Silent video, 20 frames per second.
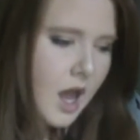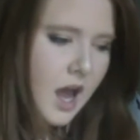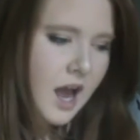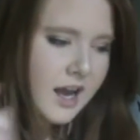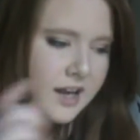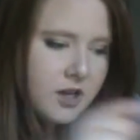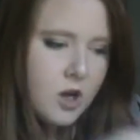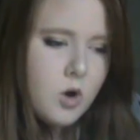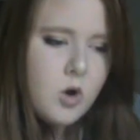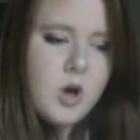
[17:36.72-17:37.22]

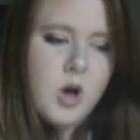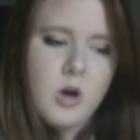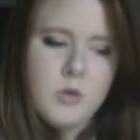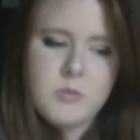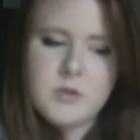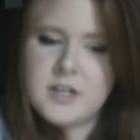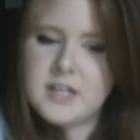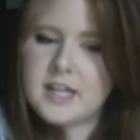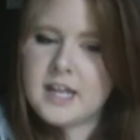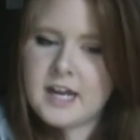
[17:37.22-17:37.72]
I go home
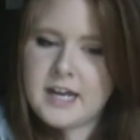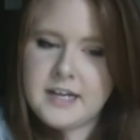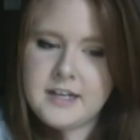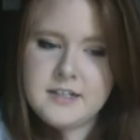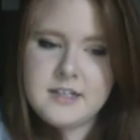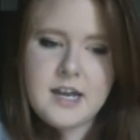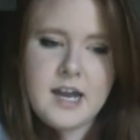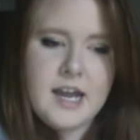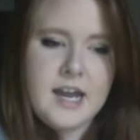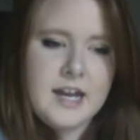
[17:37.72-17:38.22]
one
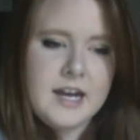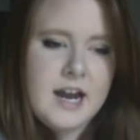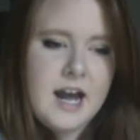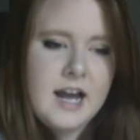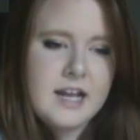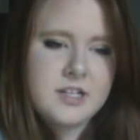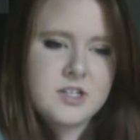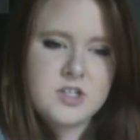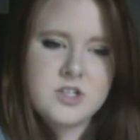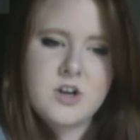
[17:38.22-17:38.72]
night and
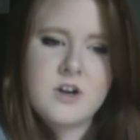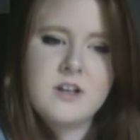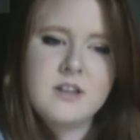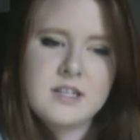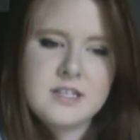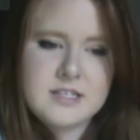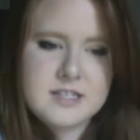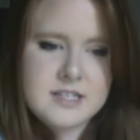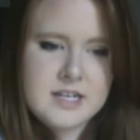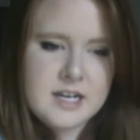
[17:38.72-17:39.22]
I start
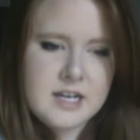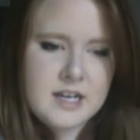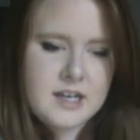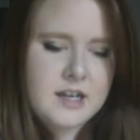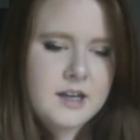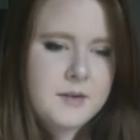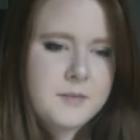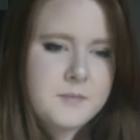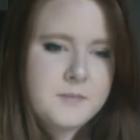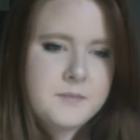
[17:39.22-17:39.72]

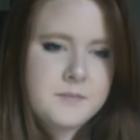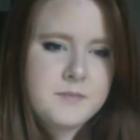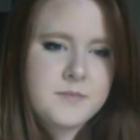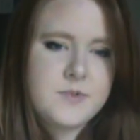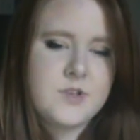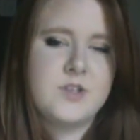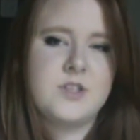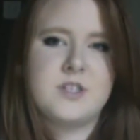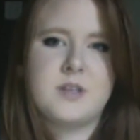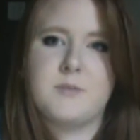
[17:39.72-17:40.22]
listening
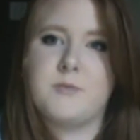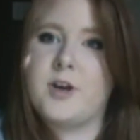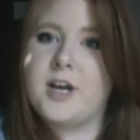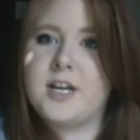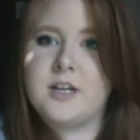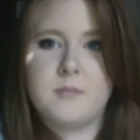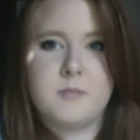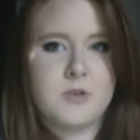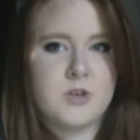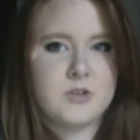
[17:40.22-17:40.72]
to some
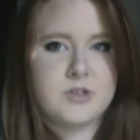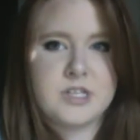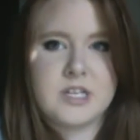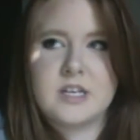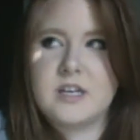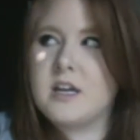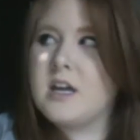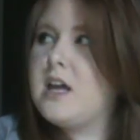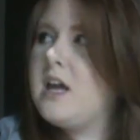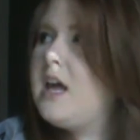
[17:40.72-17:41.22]
random
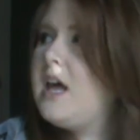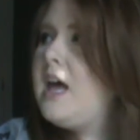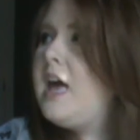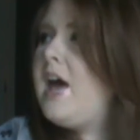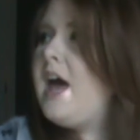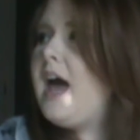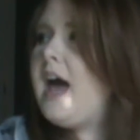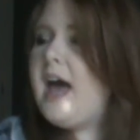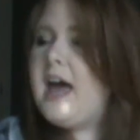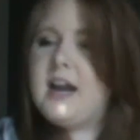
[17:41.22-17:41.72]
music.
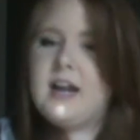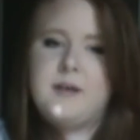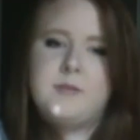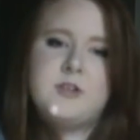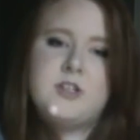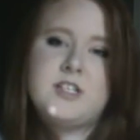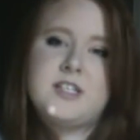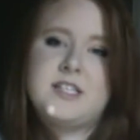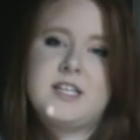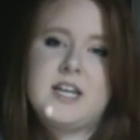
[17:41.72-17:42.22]
And I'm
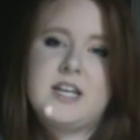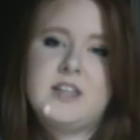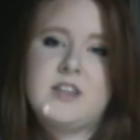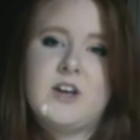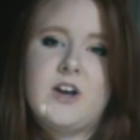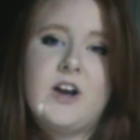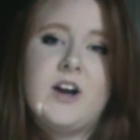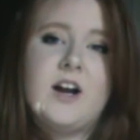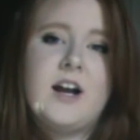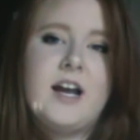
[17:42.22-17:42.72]
just sitting
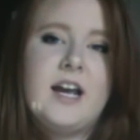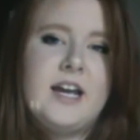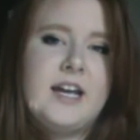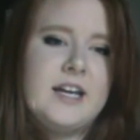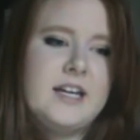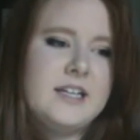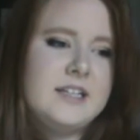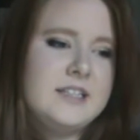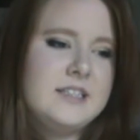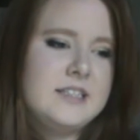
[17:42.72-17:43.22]
there
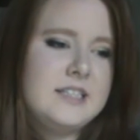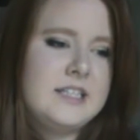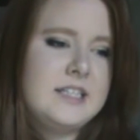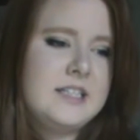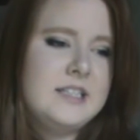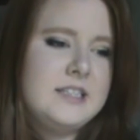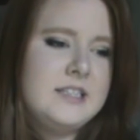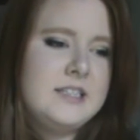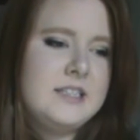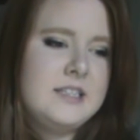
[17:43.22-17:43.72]
and
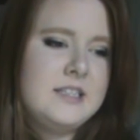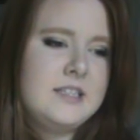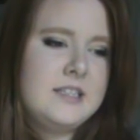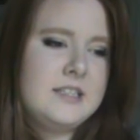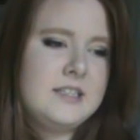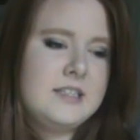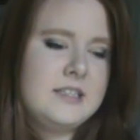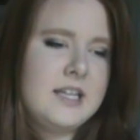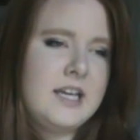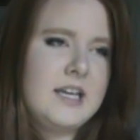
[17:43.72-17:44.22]

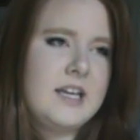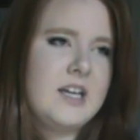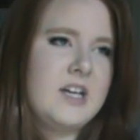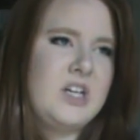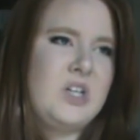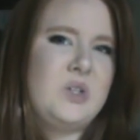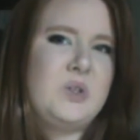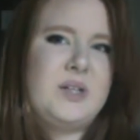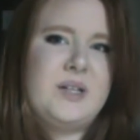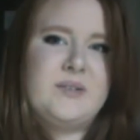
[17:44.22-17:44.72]
like,
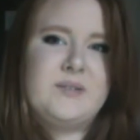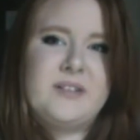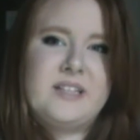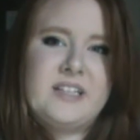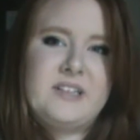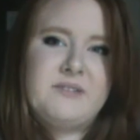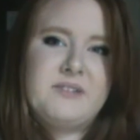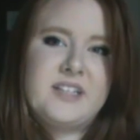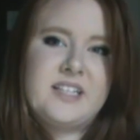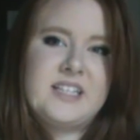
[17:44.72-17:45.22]
oh,
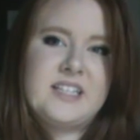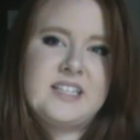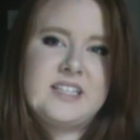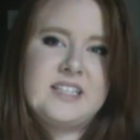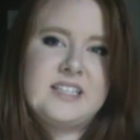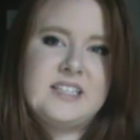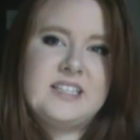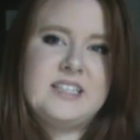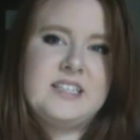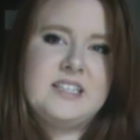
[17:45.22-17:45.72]

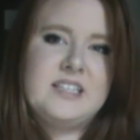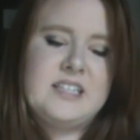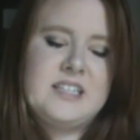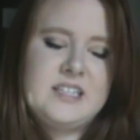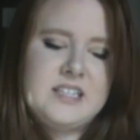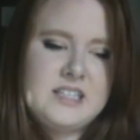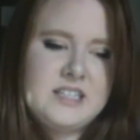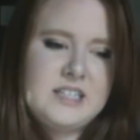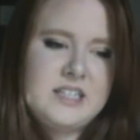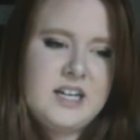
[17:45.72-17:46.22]

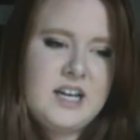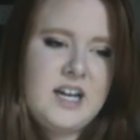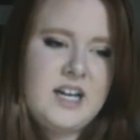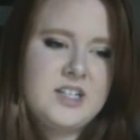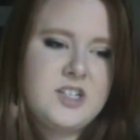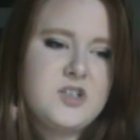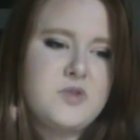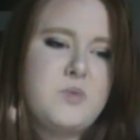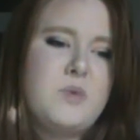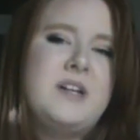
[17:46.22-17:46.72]
I
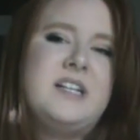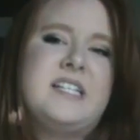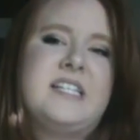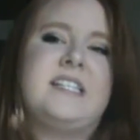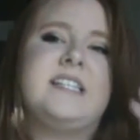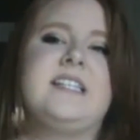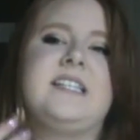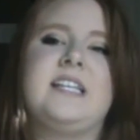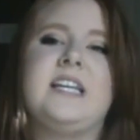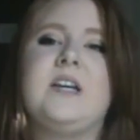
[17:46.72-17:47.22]
just want to
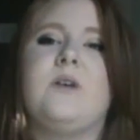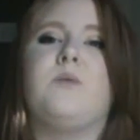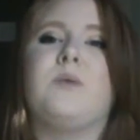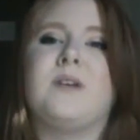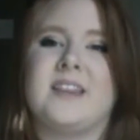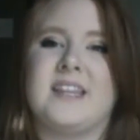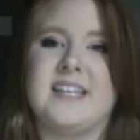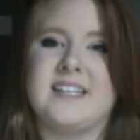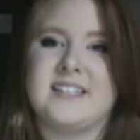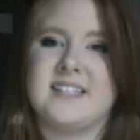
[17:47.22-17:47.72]
see
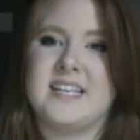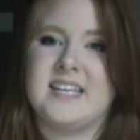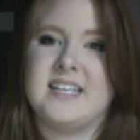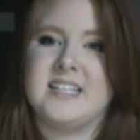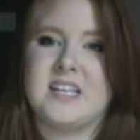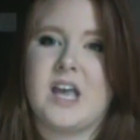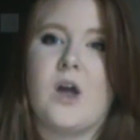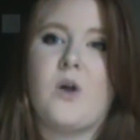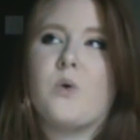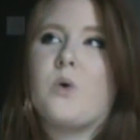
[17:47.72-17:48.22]
what this
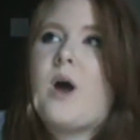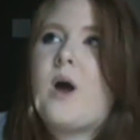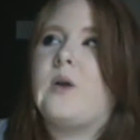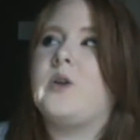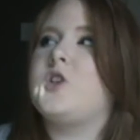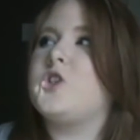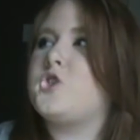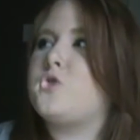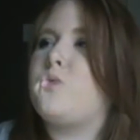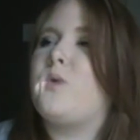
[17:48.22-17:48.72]
is. I
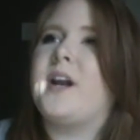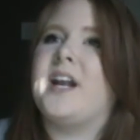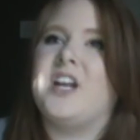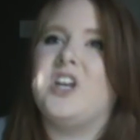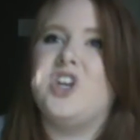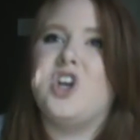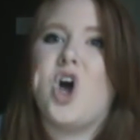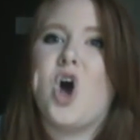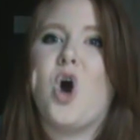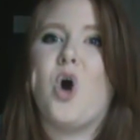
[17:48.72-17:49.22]
just want to
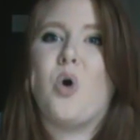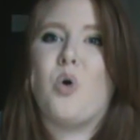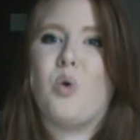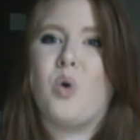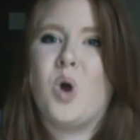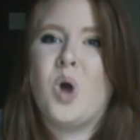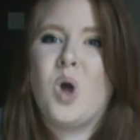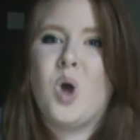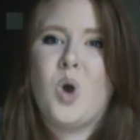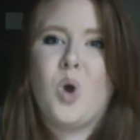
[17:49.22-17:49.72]
know
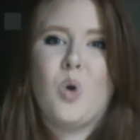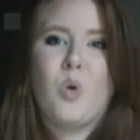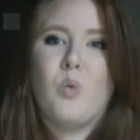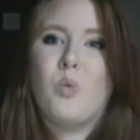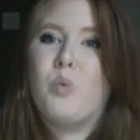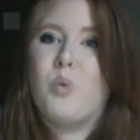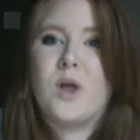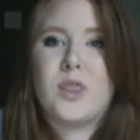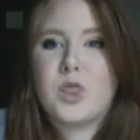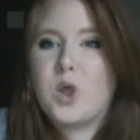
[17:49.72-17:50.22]

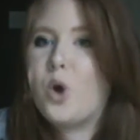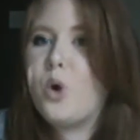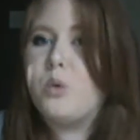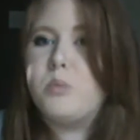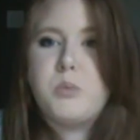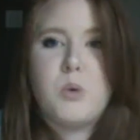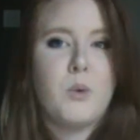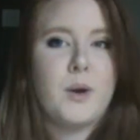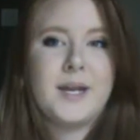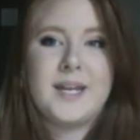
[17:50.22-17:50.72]
what the whole
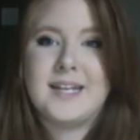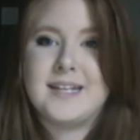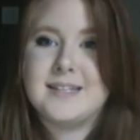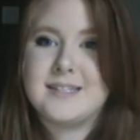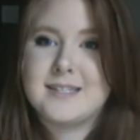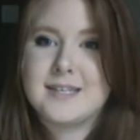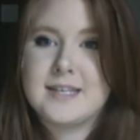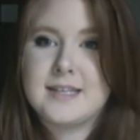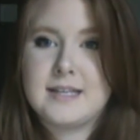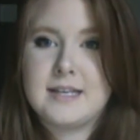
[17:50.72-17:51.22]
point
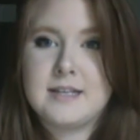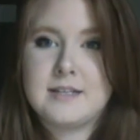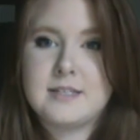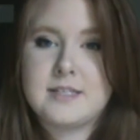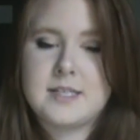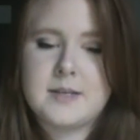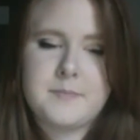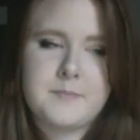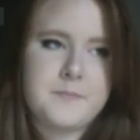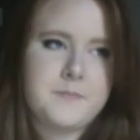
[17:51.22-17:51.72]
is in this.